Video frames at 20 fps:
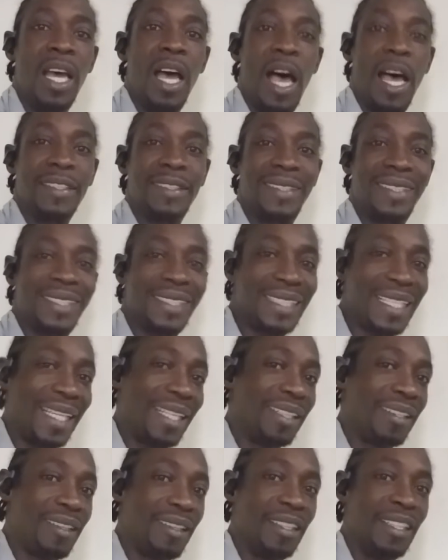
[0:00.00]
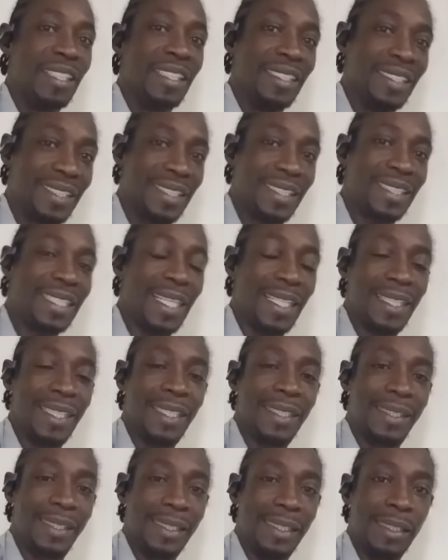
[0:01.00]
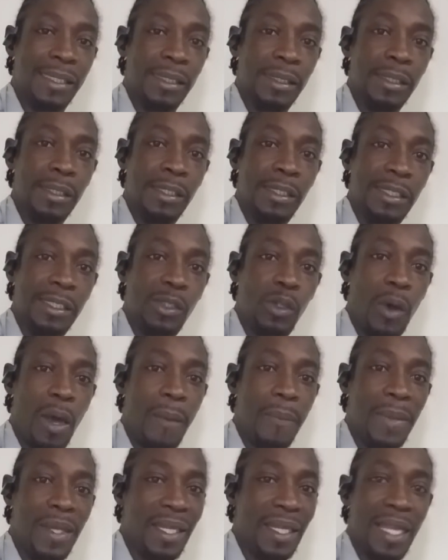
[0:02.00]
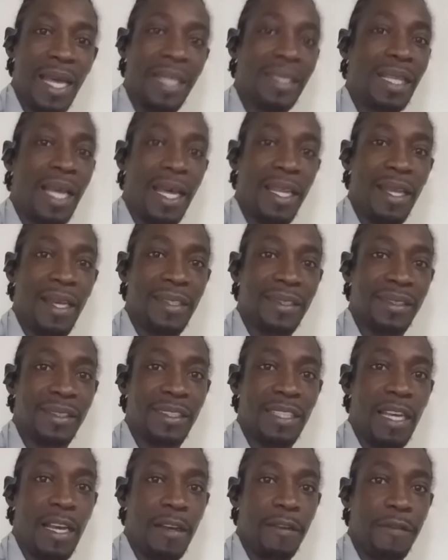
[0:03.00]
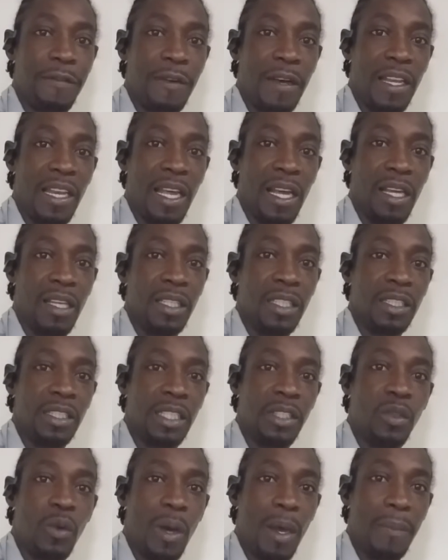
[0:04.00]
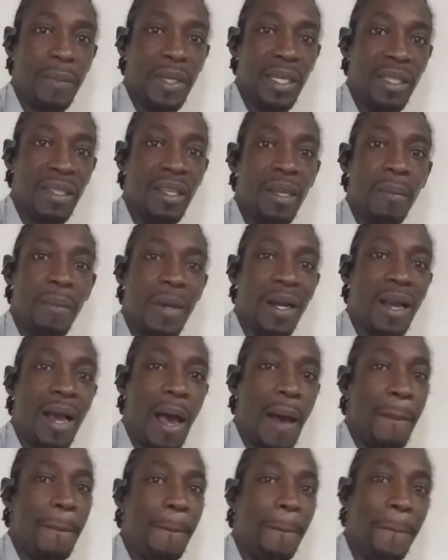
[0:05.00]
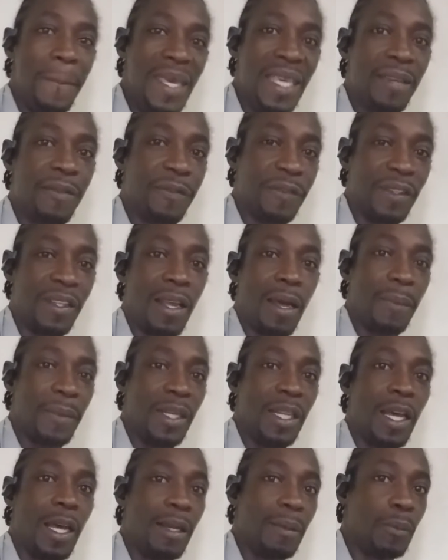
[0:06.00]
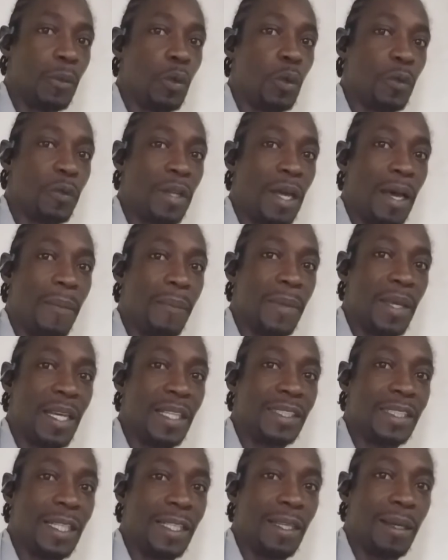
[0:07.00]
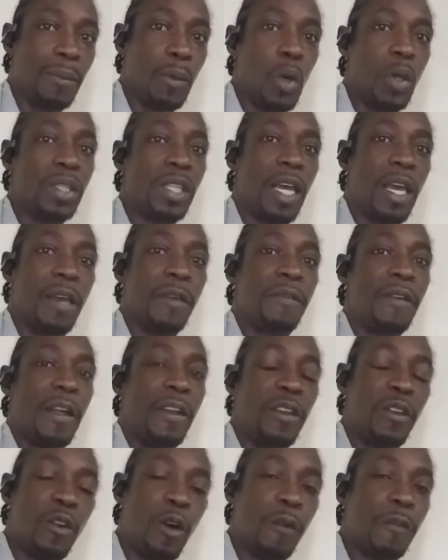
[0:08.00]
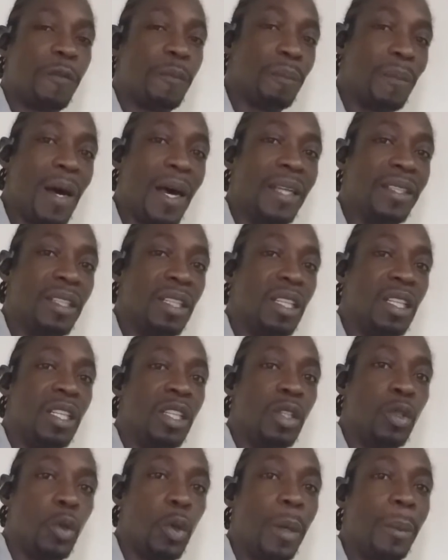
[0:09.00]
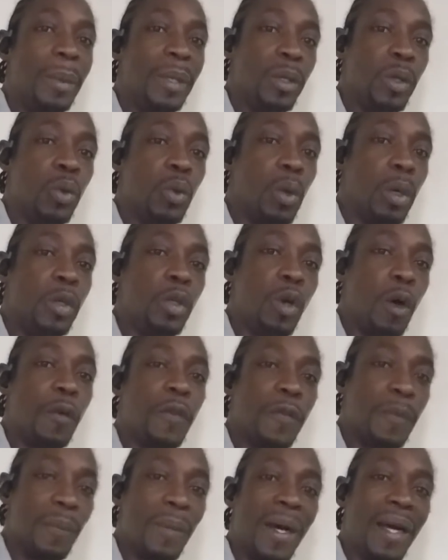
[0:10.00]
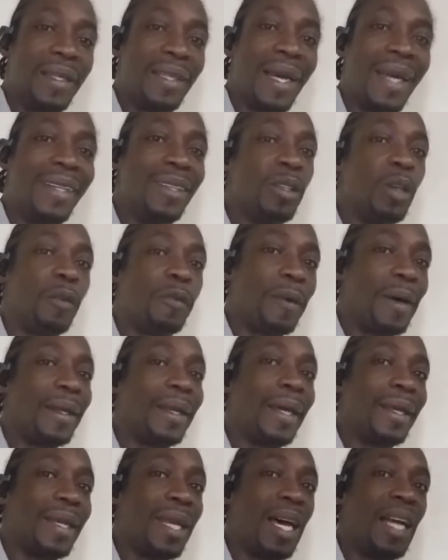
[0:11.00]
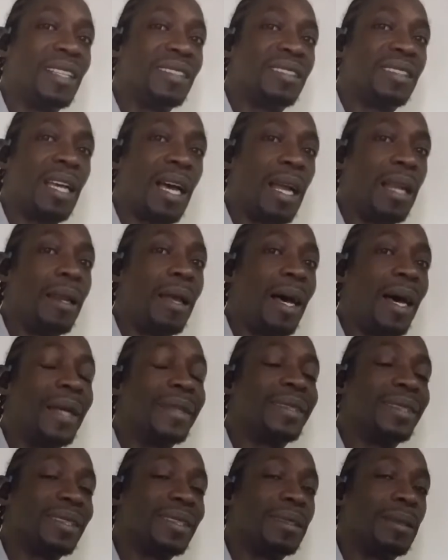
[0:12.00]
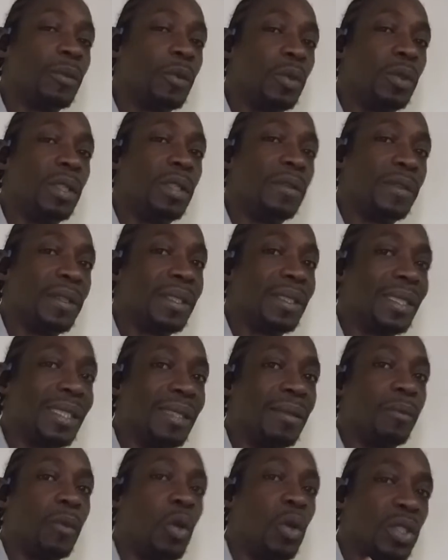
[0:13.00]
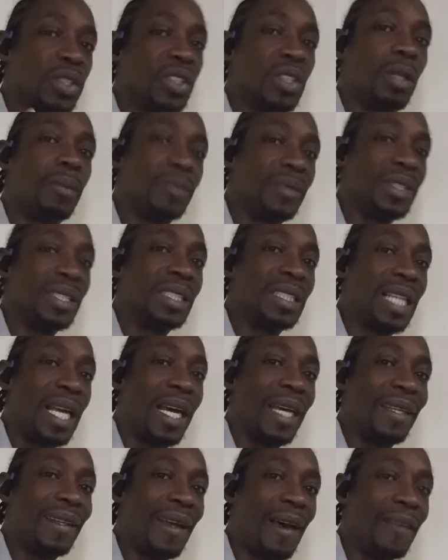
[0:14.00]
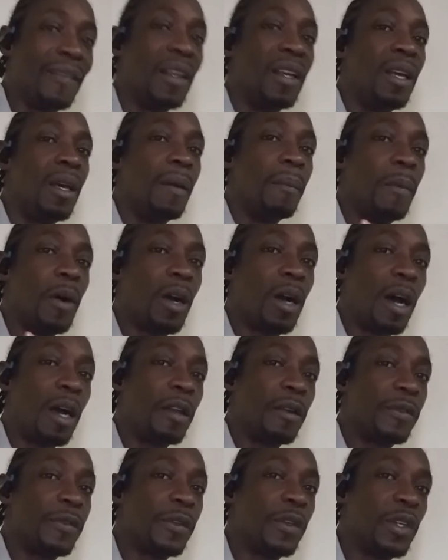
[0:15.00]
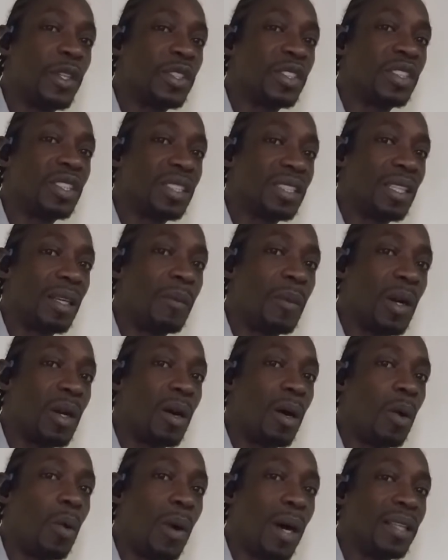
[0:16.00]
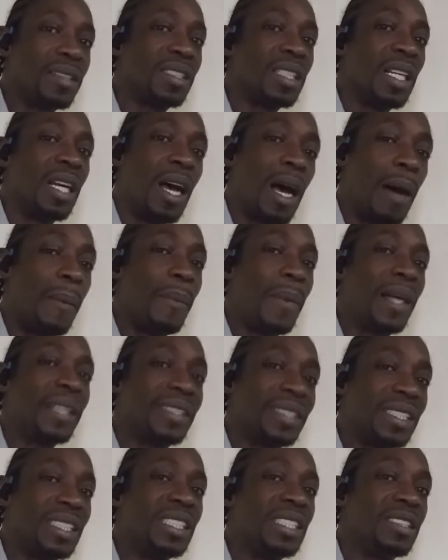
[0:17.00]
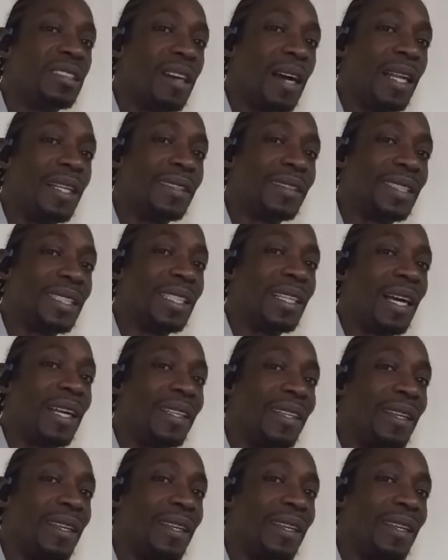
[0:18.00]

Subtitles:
and set the thing, you know what I mean, that others can follow. You know what I mean? Because big phenomenal move that me I tell you about. And if enough man, when me know enough man, enough other dancehall artists, they won't even think about something like that. Because the first thing, them are going to watch a material thing and